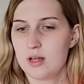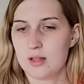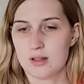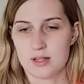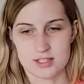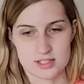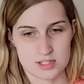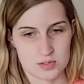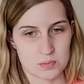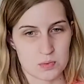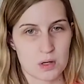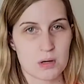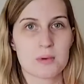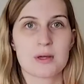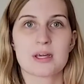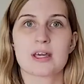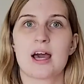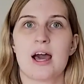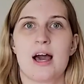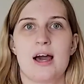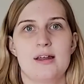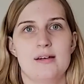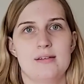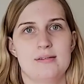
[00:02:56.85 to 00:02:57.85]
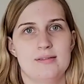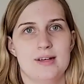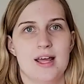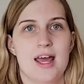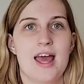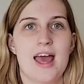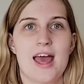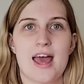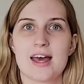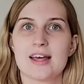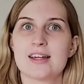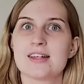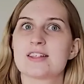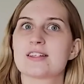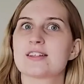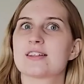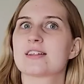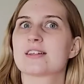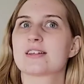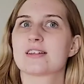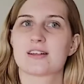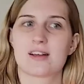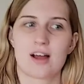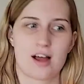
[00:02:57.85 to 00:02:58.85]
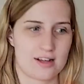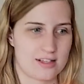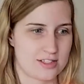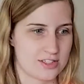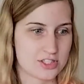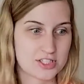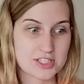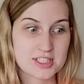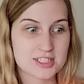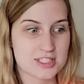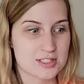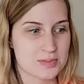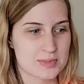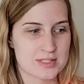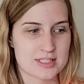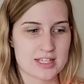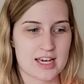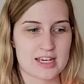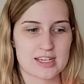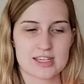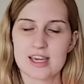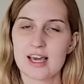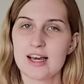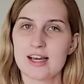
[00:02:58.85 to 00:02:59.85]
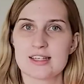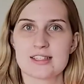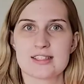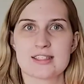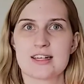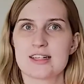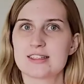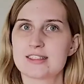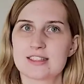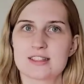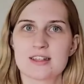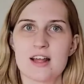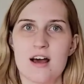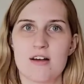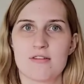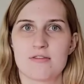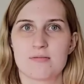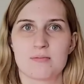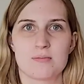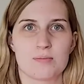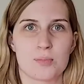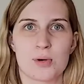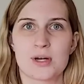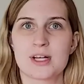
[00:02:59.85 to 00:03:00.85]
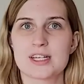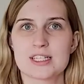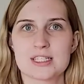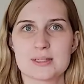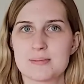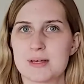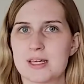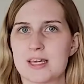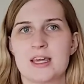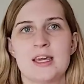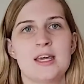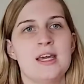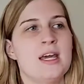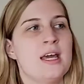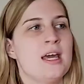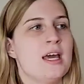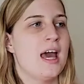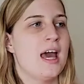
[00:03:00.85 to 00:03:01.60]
This is what we got. And God, Jesus was like, yes, that's enough. Bring it to me.